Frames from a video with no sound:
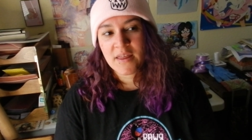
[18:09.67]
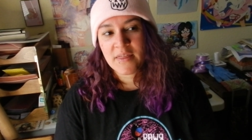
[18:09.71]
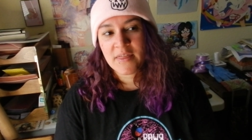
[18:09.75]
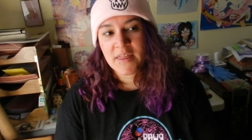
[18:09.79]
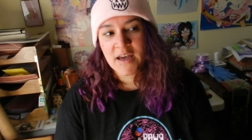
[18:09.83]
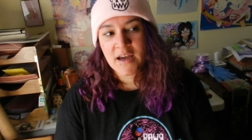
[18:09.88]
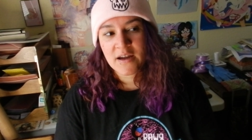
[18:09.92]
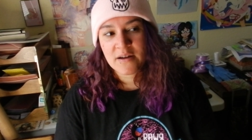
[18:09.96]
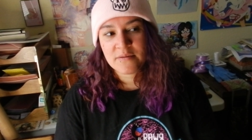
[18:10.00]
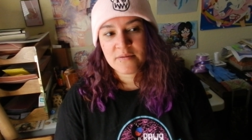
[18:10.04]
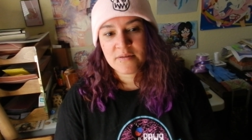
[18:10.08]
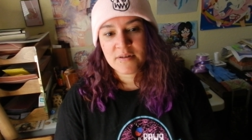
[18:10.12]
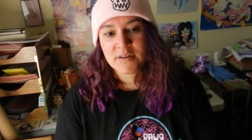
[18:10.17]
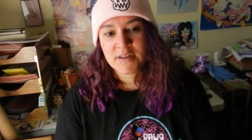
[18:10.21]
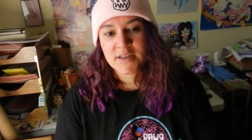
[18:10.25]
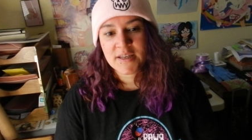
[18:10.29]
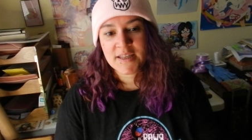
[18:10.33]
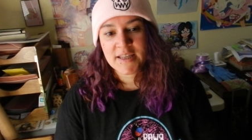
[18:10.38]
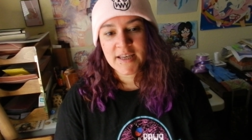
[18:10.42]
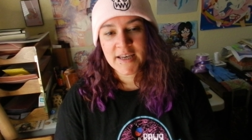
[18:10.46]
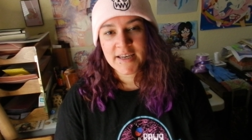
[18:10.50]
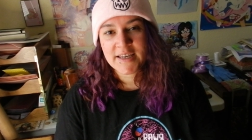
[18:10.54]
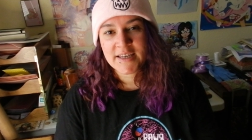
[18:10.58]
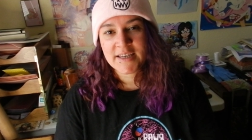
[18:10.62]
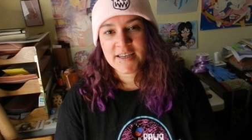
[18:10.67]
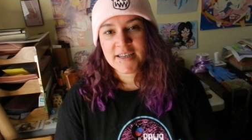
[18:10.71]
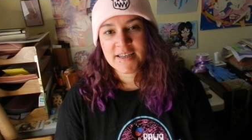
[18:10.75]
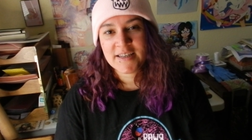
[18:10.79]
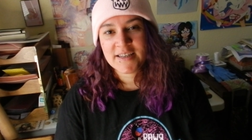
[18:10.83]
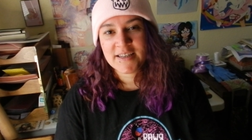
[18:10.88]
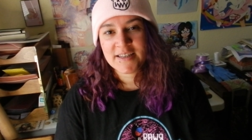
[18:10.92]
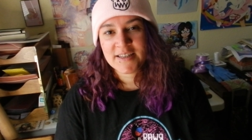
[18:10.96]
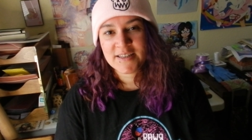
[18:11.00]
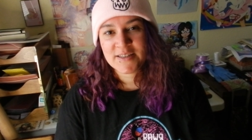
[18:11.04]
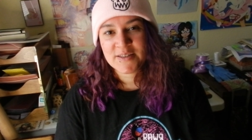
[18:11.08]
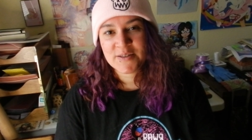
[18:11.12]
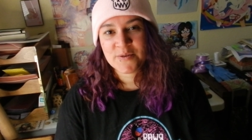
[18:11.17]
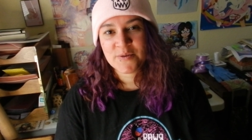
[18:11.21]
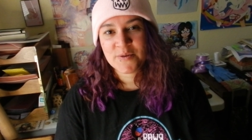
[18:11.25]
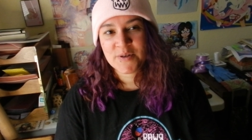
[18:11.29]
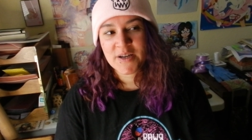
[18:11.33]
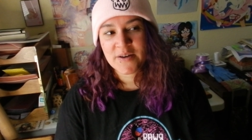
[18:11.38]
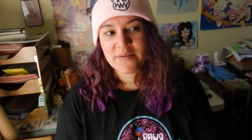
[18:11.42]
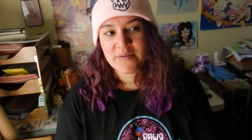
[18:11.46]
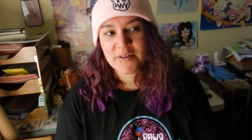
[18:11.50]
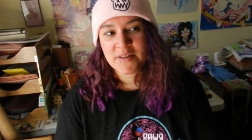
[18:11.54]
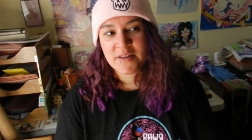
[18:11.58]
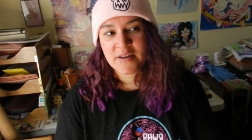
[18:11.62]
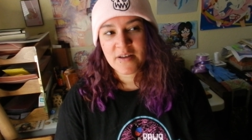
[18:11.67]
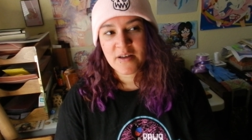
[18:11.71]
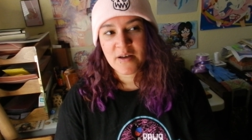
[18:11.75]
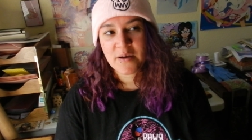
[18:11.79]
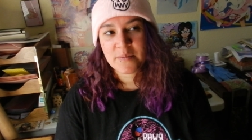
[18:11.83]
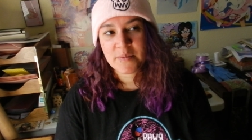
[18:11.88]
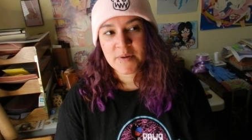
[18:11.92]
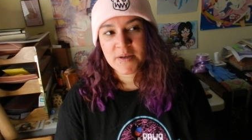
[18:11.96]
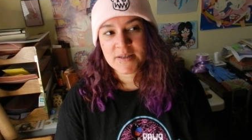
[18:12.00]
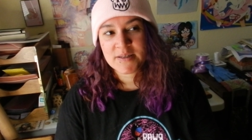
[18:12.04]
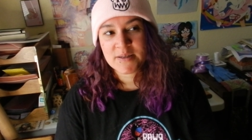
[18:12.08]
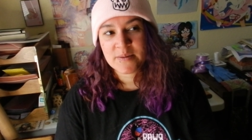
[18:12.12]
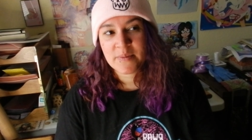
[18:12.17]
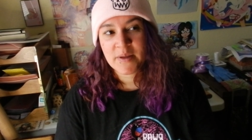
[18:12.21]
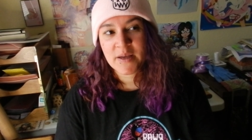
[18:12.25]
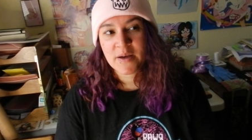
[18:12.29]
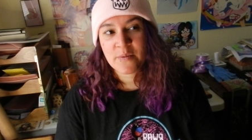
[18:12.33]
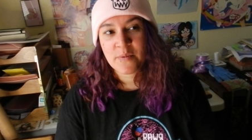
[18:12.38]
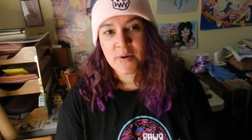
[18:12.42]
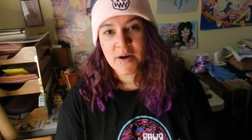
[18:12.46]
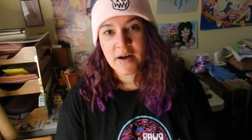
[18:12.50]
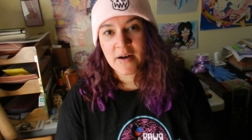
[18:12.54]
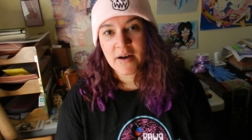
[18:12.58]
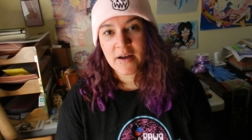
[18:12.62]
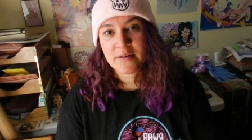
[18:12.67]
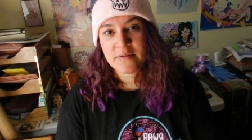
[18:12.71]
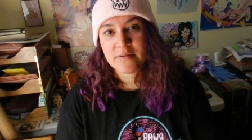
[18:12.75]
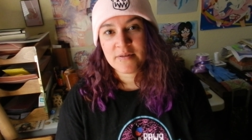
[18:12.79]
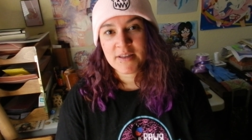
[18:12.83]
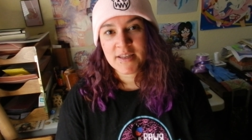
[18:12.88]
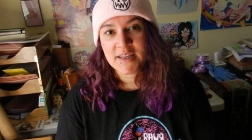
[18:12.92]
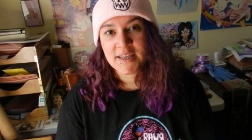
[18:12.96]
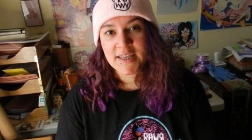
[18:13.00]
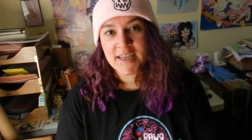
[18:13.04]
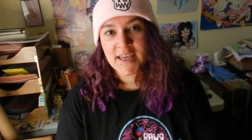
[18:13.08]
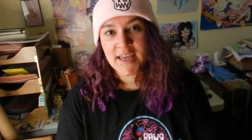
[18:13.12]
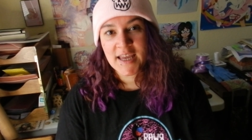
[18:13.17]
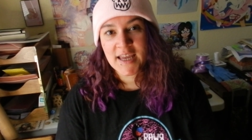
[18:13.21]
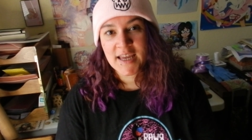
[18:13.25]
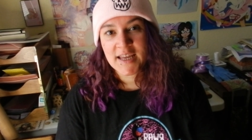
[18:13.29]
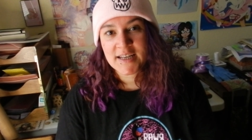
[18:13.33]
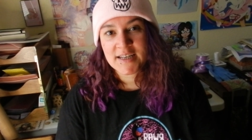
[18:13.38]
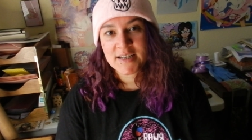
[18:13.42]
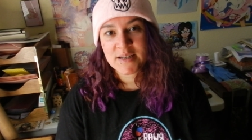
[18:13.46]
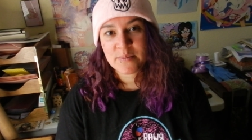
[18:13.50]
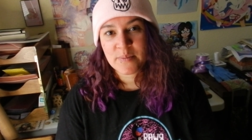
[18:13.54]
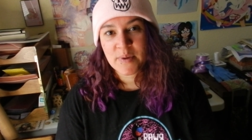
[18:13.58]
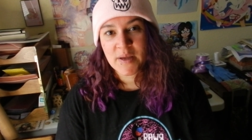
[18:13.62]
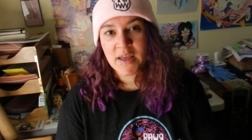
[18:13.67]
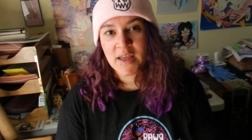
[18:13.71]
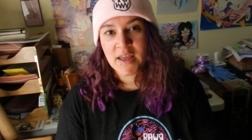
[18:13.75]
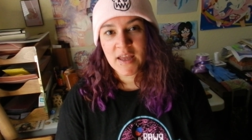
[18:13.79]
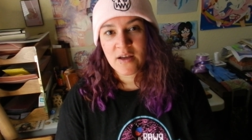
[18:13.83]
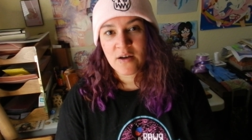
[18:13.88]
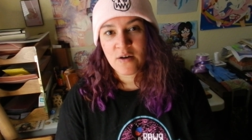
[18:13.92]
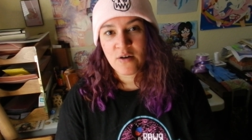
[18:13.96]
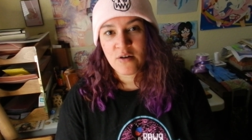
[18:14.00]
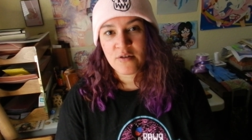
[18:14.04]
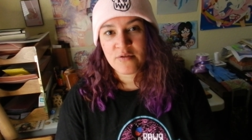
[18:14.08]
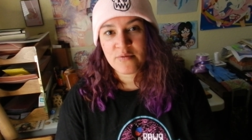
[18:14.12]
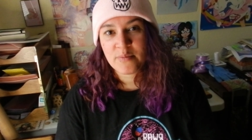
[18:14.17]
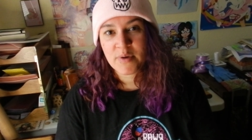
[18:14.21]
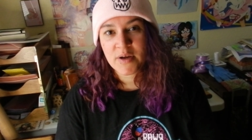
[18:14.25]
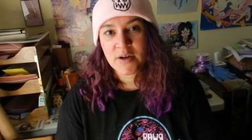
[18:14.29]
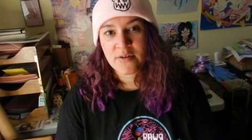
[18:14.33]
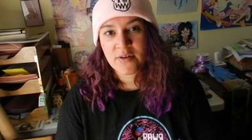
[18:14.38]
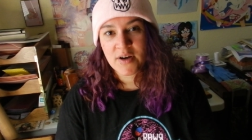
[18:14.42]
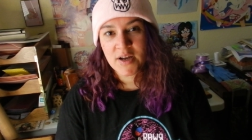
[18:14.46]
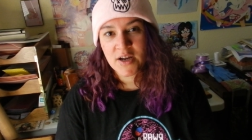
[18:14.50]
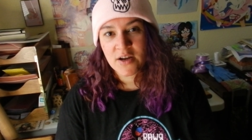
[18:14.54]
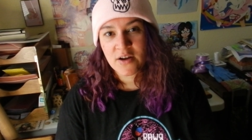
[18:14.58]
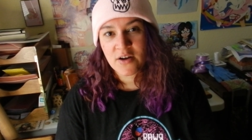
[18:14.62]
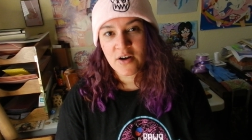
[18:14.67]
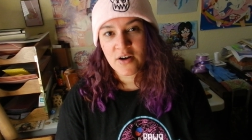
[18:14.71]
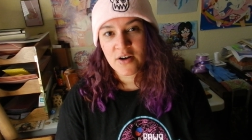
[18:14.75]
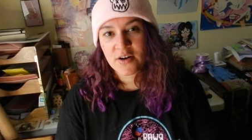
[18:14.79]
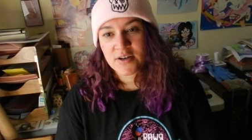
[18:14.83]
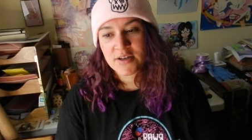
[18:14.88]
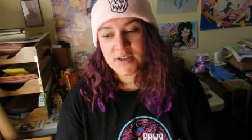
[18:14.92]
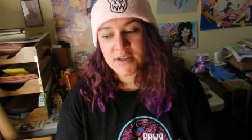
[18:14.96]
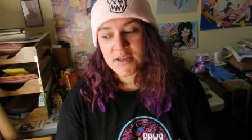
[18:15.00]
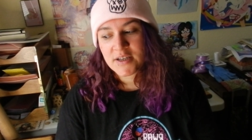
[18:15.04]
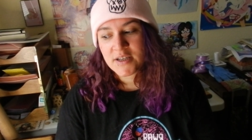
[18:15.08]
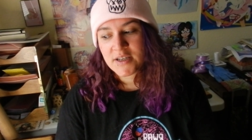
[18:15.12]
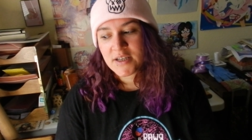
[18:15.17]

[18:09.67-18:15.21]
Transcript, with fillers: that really like screwed everything up because I'm like, wow, I really can't pay off my credit card.